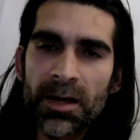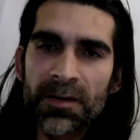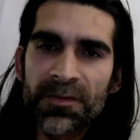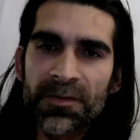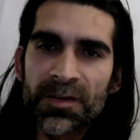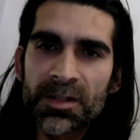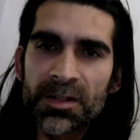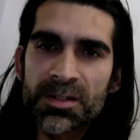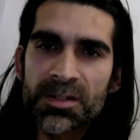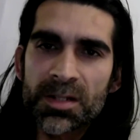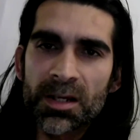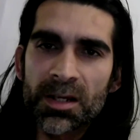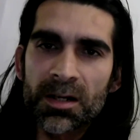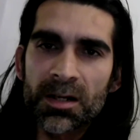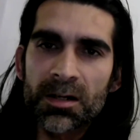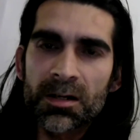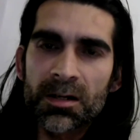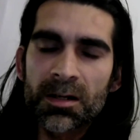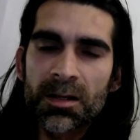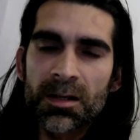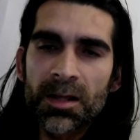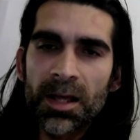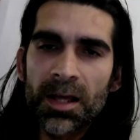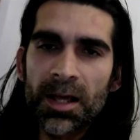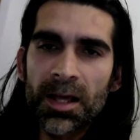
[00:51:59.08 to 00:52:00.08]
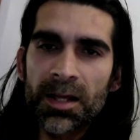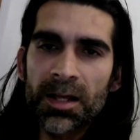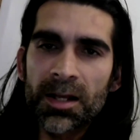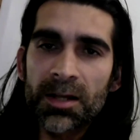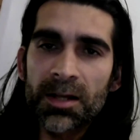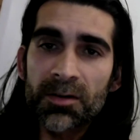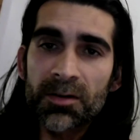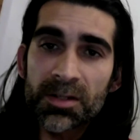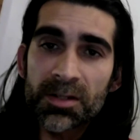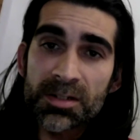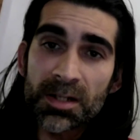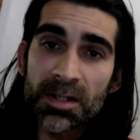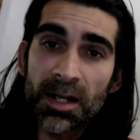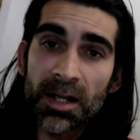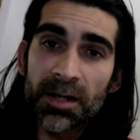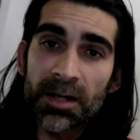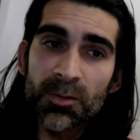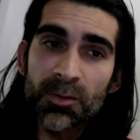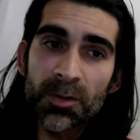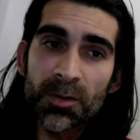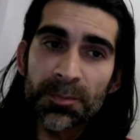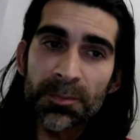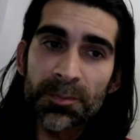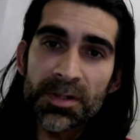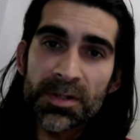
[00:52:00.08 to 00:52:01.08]
efforts here. And Richard, I
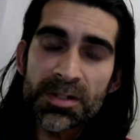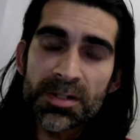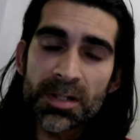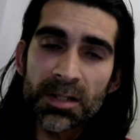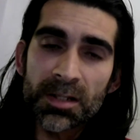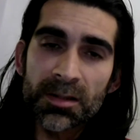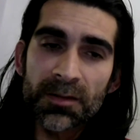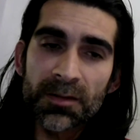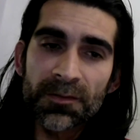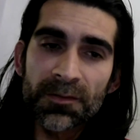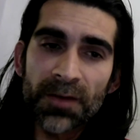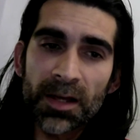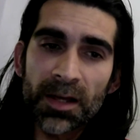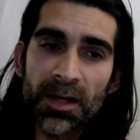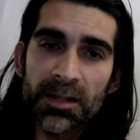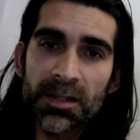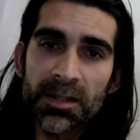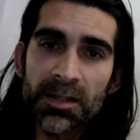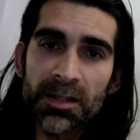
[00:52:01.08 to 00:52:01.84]
do appreciate the fact